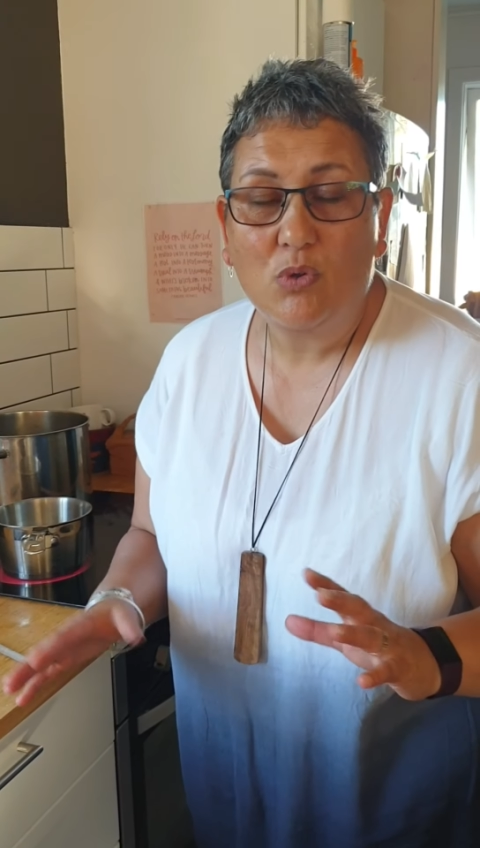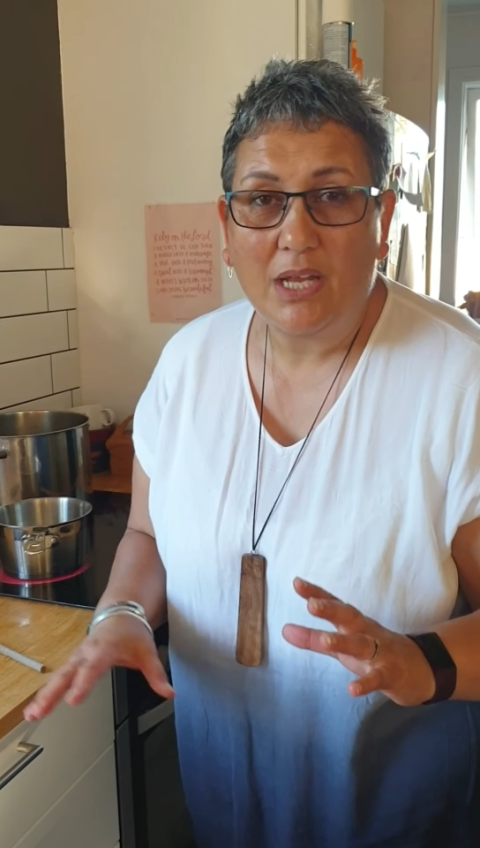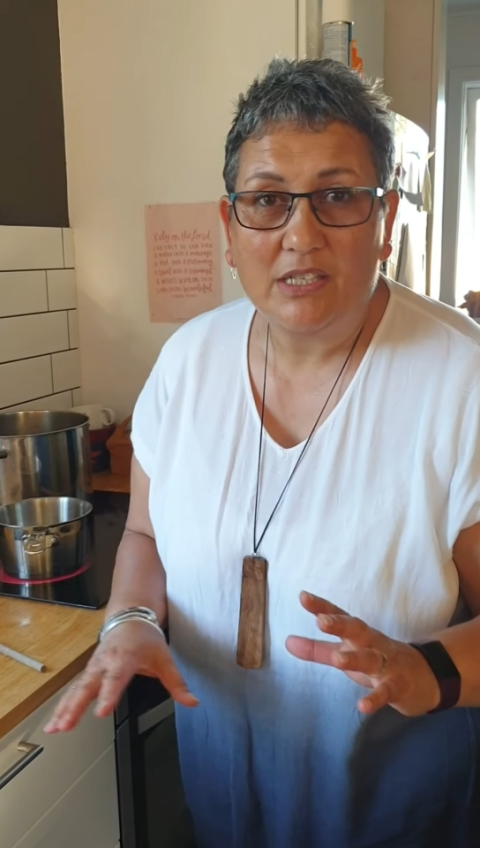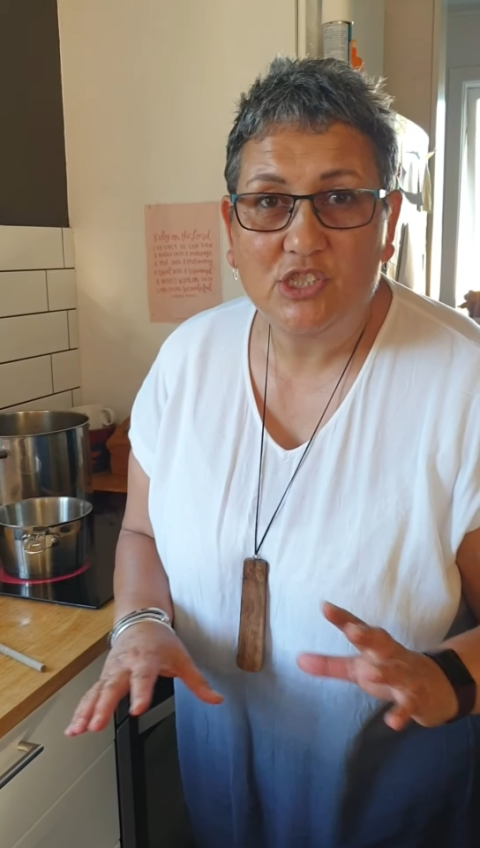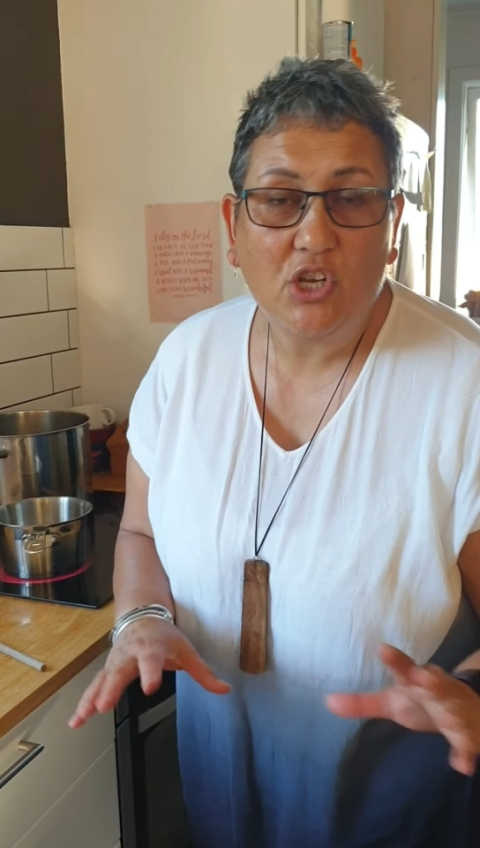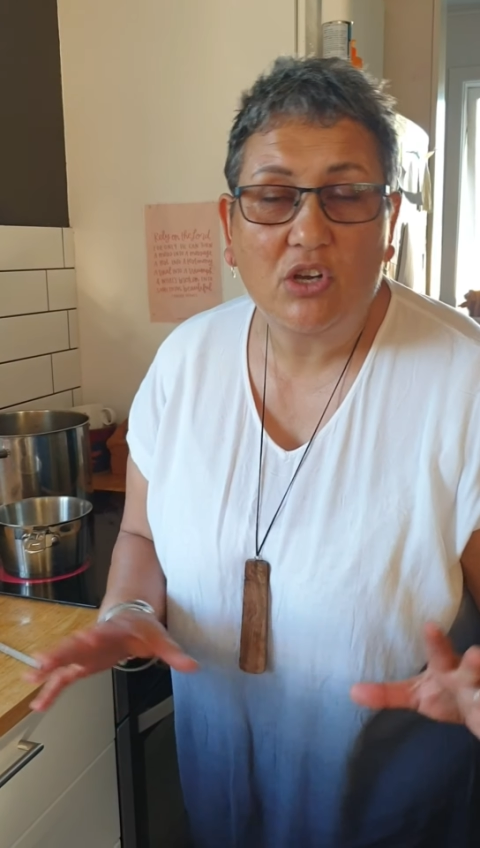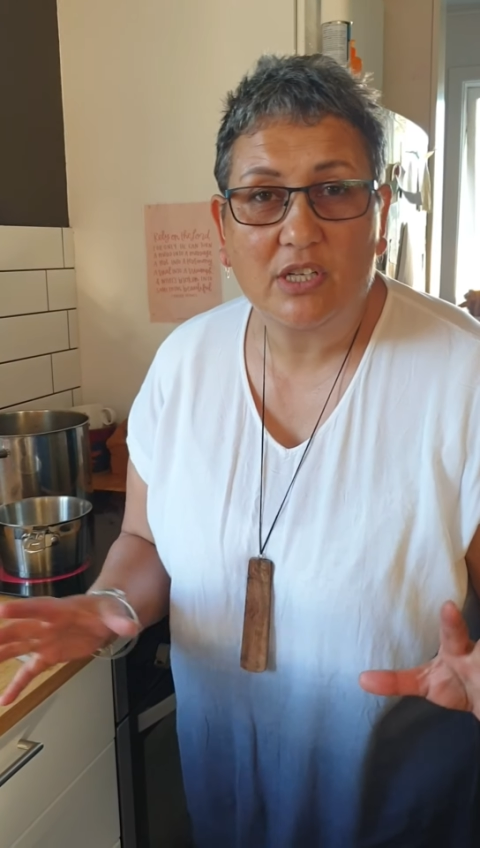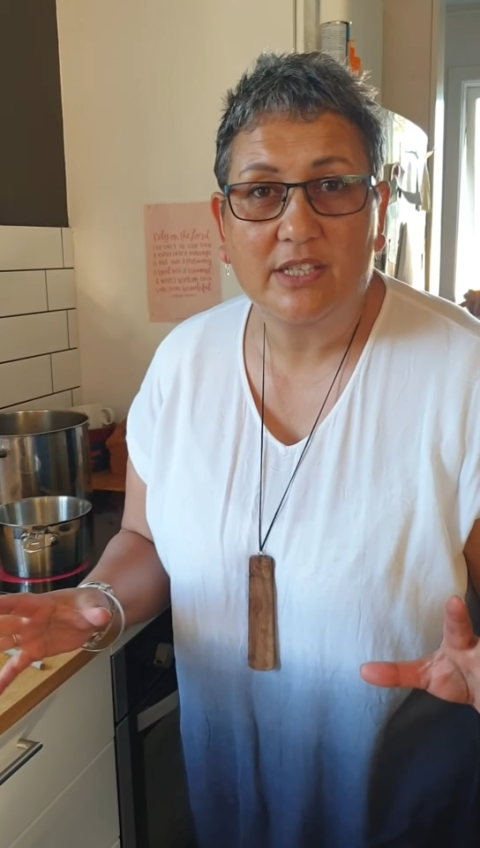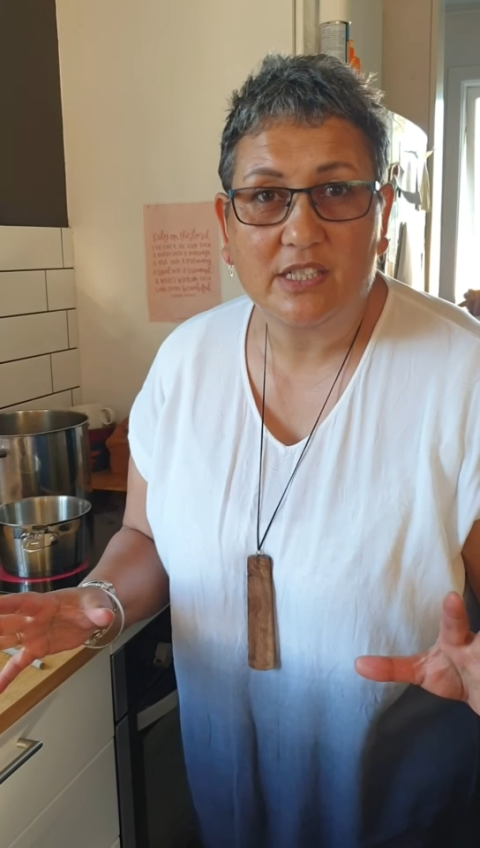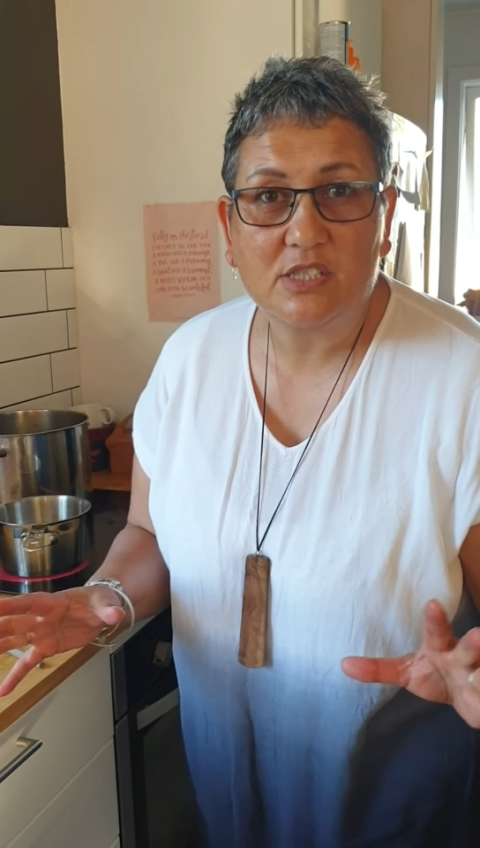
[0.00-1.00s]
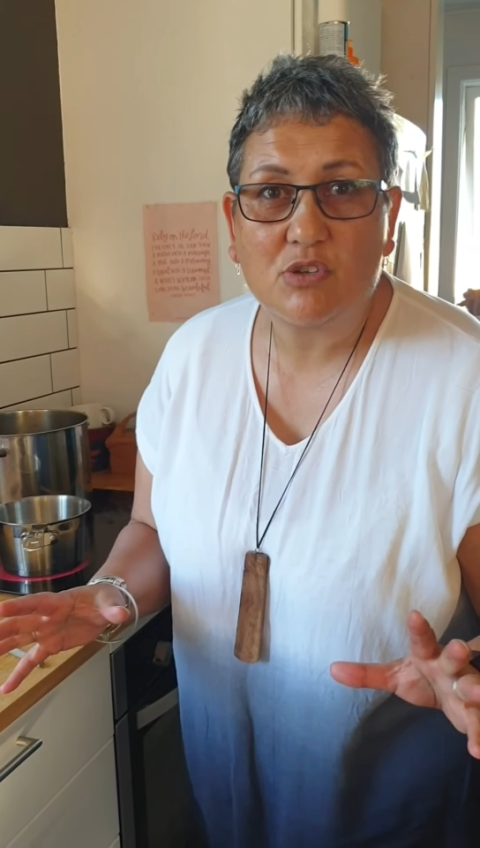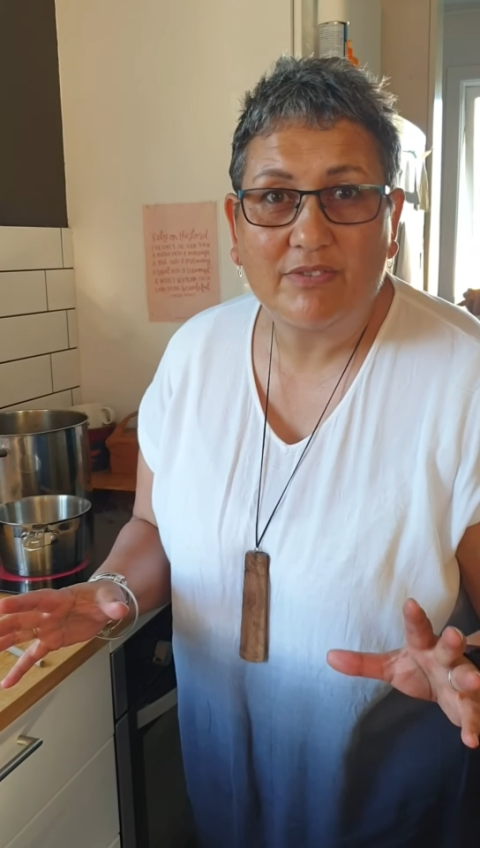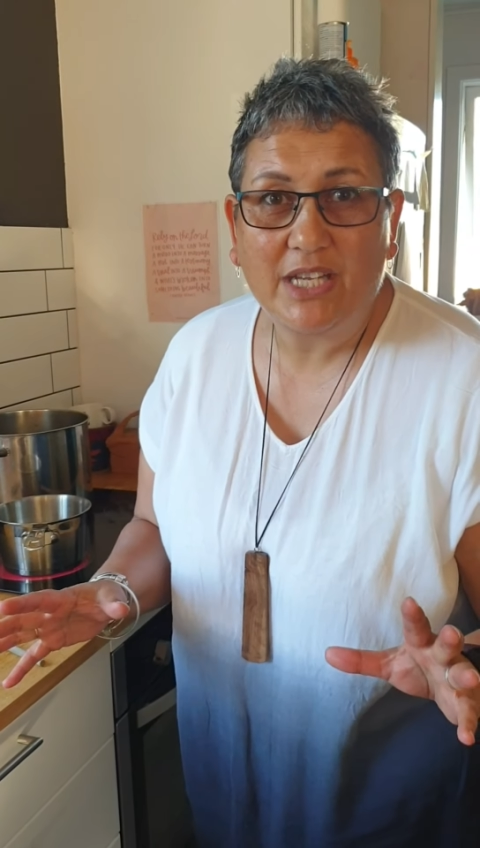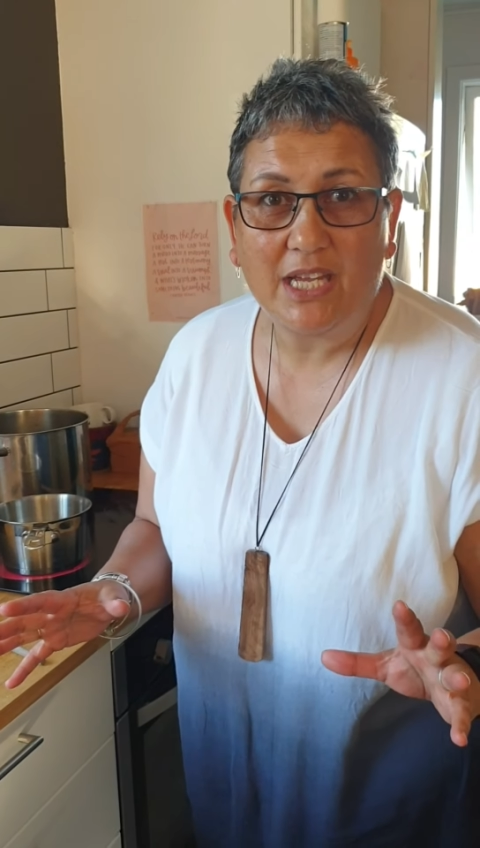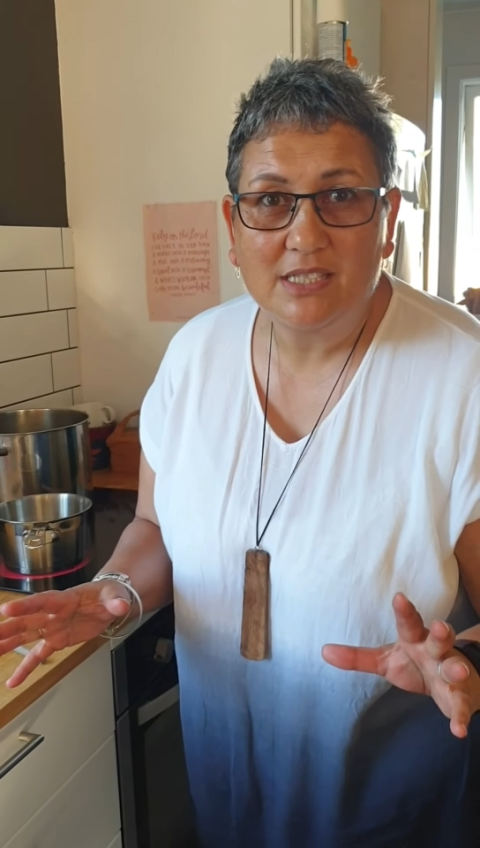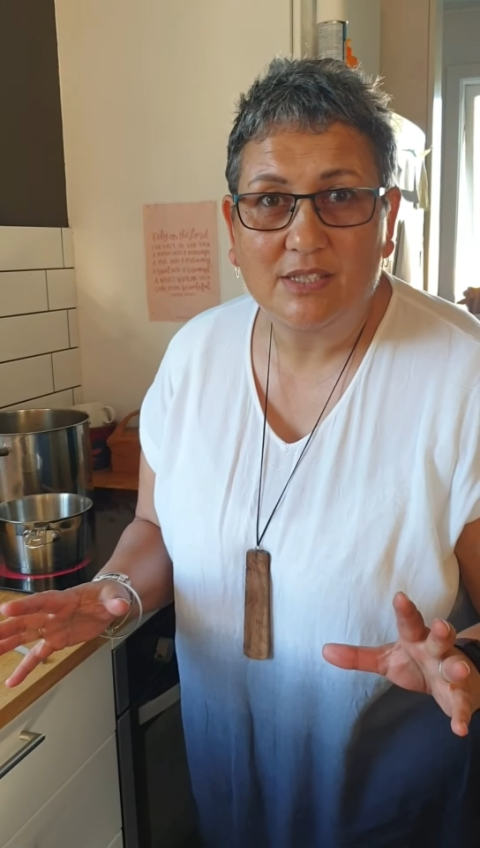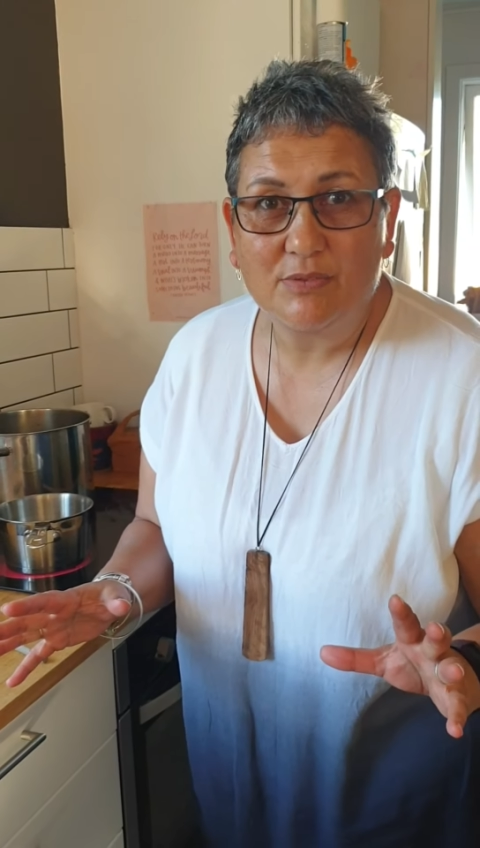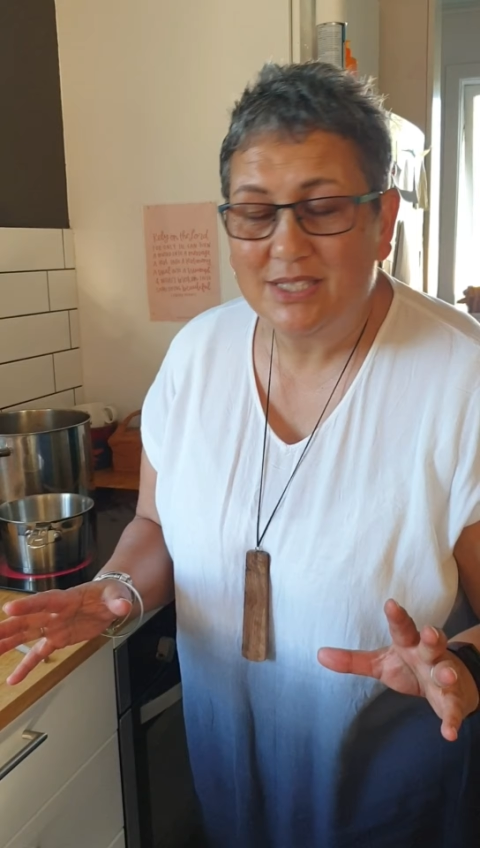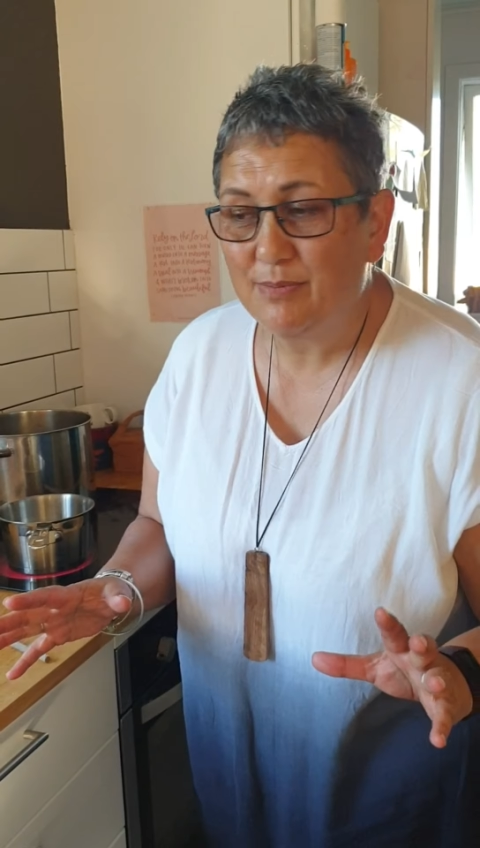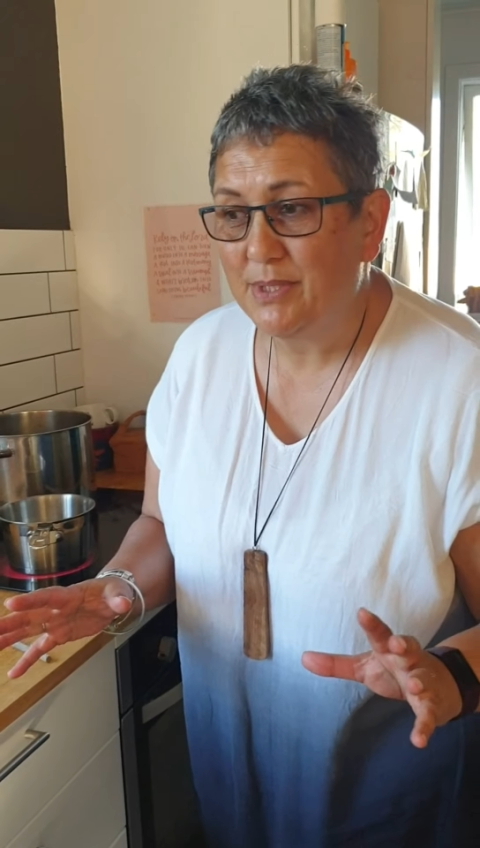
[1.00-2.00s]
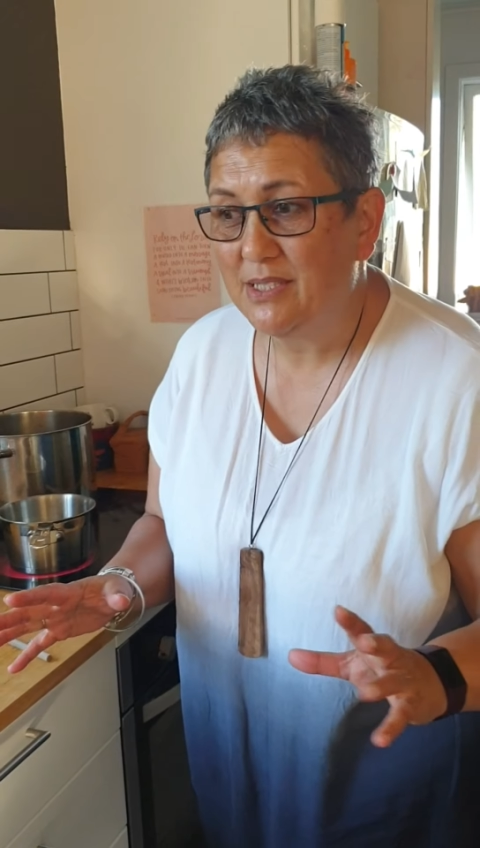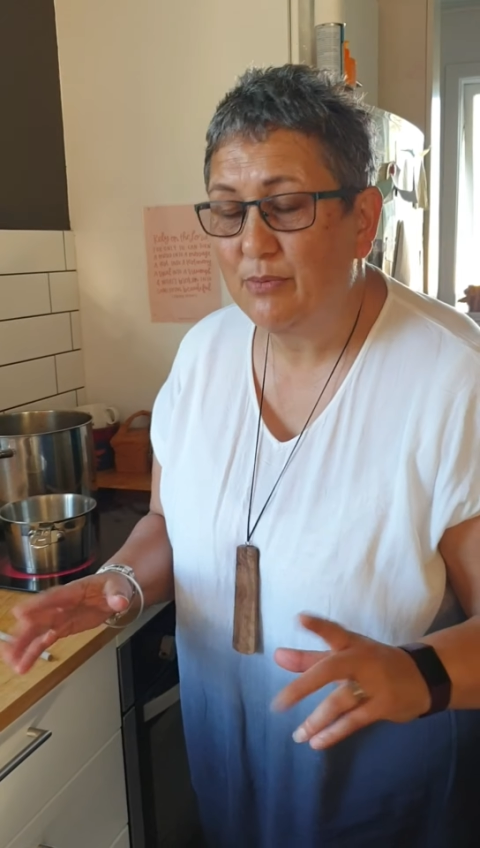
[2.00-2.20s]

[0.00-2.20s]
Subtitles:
all our chocolate extravaganza recipes